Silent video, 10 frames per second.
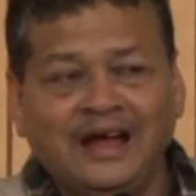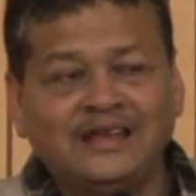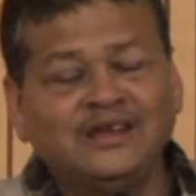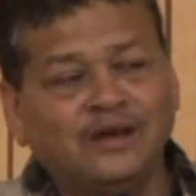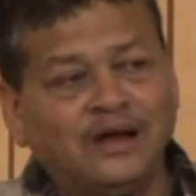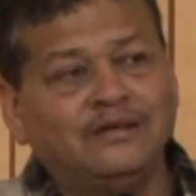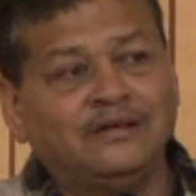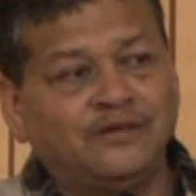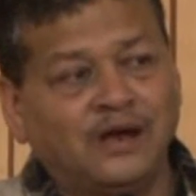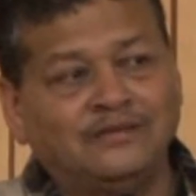I think
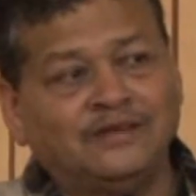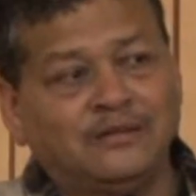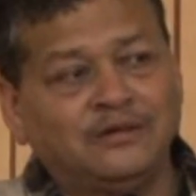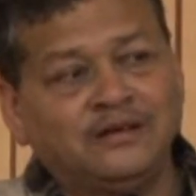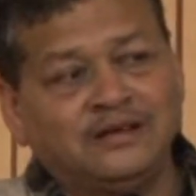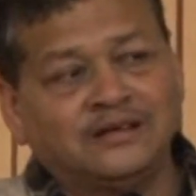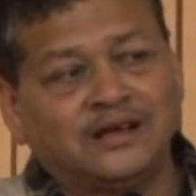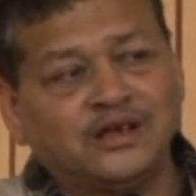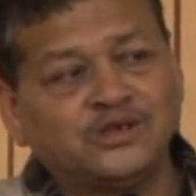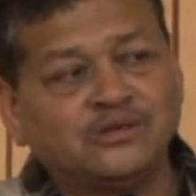if you have the ability and the
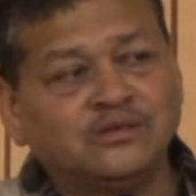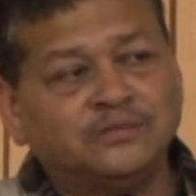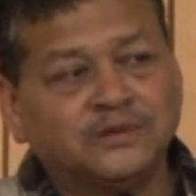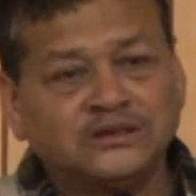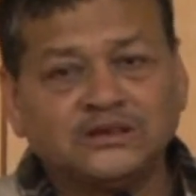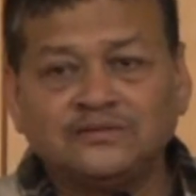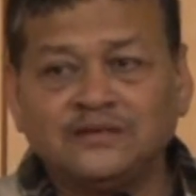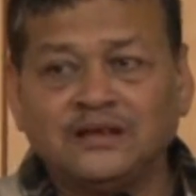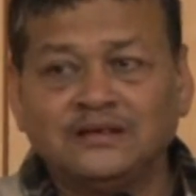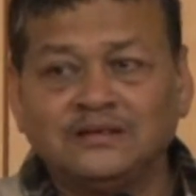courage to persist
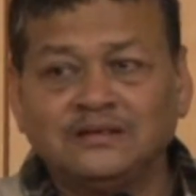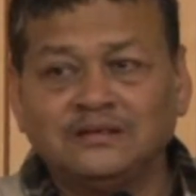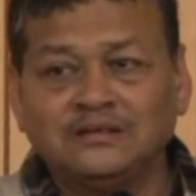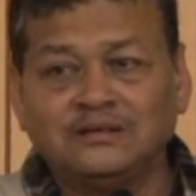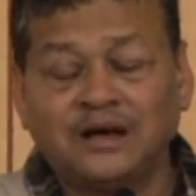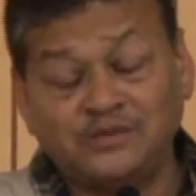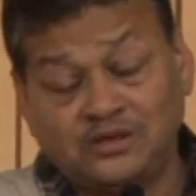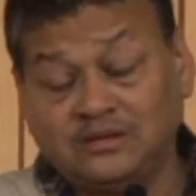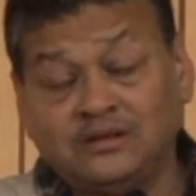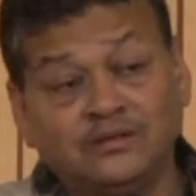with it, I'm
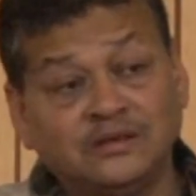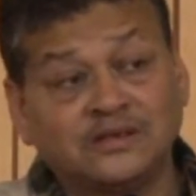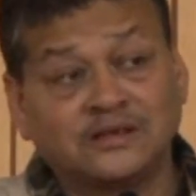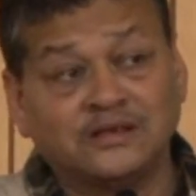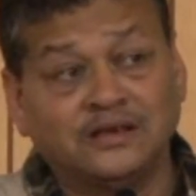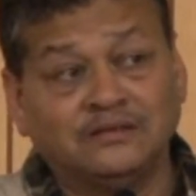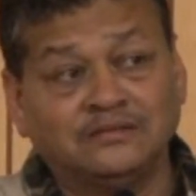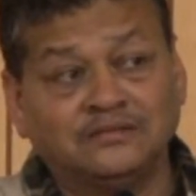sure that you will succeed.